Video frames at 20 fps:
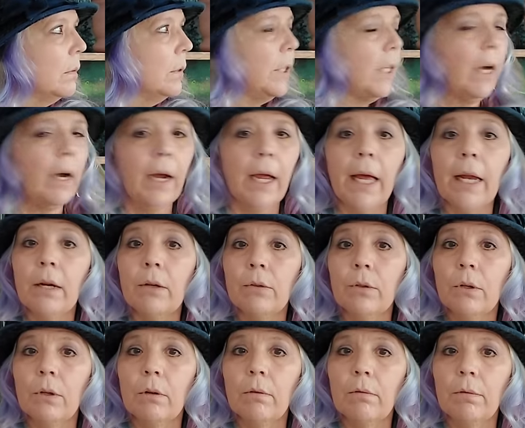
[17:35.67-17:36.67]
Sorry, I don't
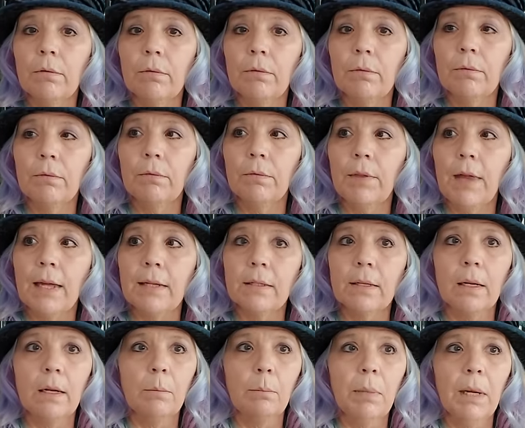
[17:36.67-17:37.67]
know if that's
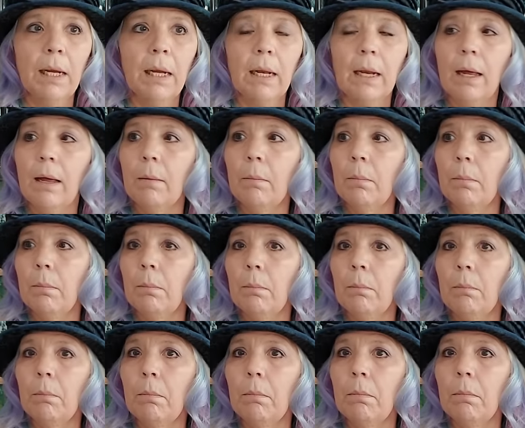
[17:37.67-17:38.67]
going to pick it up.
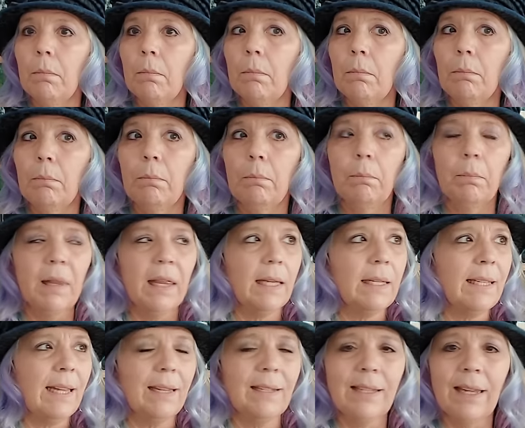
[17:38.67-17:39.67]
Oh,
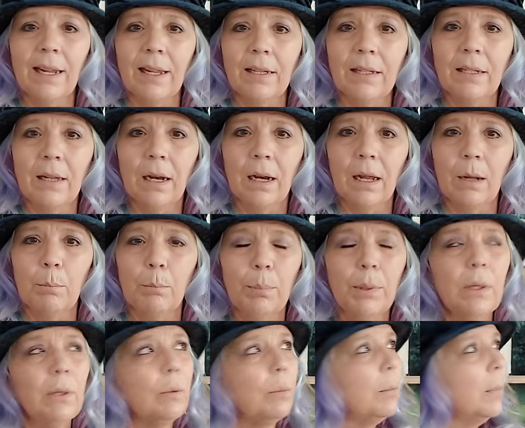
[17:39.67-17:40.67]
that sounds like a sonic
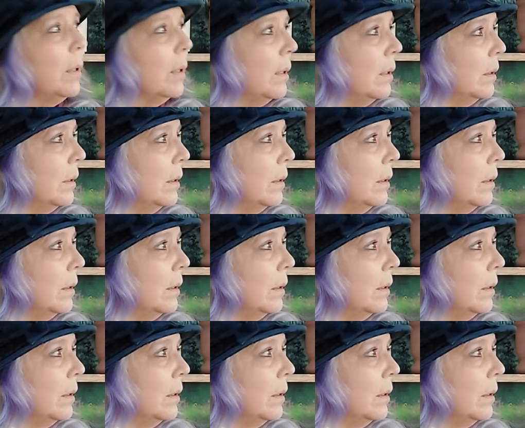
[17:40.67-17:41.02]
boom.